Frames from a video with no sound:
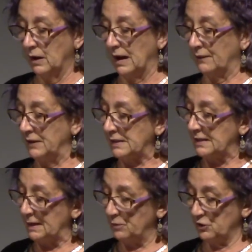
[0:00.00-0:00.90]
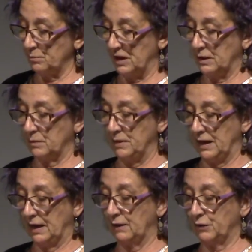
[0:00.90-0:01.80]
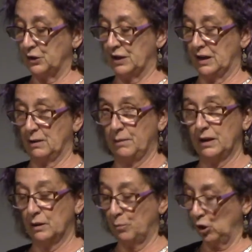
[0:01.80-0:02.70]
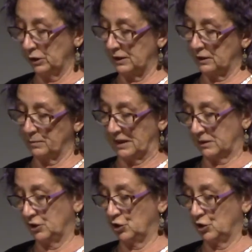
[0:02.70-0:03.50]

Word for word: And this seems to me the meaning of the term in the politics passage.